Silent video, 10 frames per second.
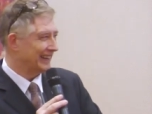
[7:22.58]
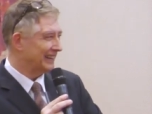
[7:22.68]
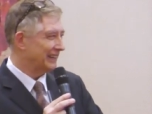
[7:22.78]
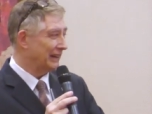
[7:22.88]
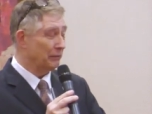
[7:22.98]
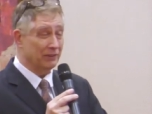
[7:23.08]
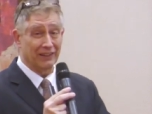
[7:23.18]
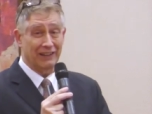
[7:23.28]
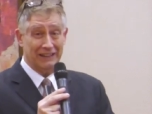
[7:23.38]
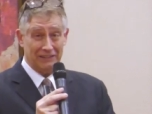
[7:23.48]
it, it was
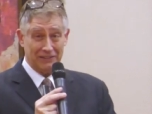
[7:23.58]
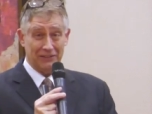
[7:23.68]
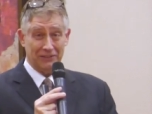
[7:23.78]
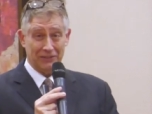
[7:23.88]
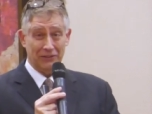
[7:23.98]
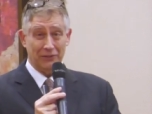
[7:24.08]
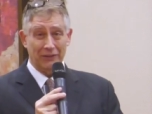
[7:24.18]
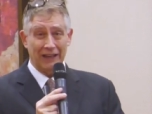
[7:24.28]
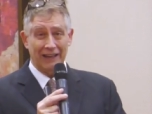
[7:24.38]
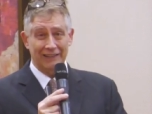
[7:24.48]
a lot easier to do
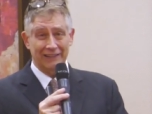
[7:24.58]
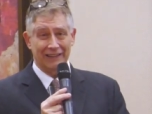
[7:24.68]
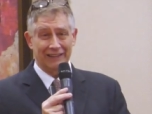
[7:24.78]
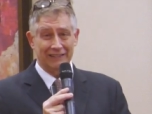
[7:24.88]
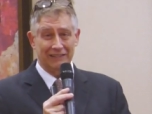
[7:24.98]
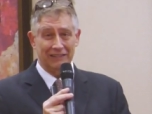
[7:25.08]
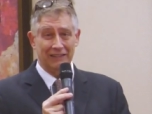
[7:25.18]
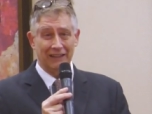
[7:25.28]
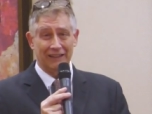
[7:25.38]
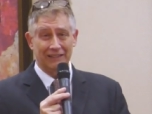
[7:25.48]
that and,
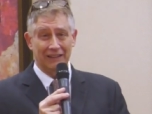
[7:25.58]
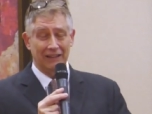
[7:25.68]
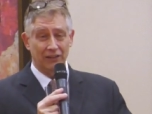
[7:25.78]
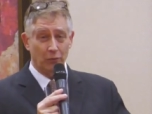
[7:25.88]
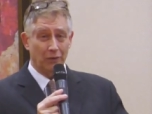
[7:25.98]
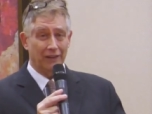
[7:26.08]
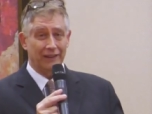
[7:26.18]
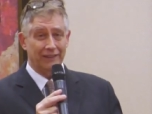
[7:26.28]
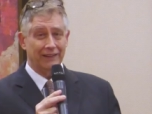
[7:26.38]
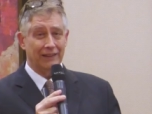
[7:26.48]
and ignore
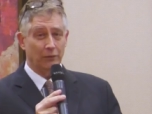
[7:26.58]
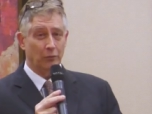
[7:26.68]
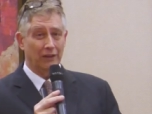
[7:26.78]
it than it